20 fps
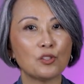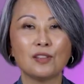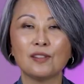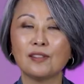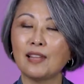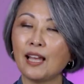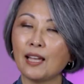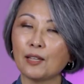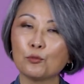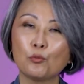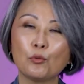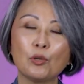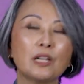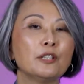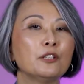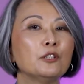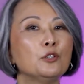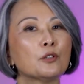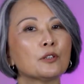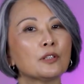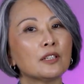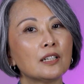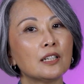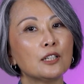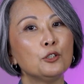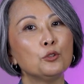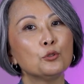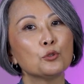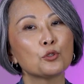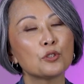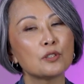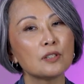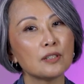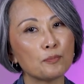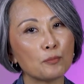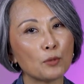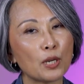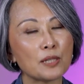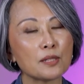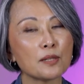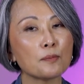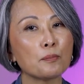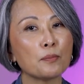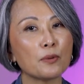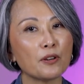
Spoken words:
In that one, you're gonna use the present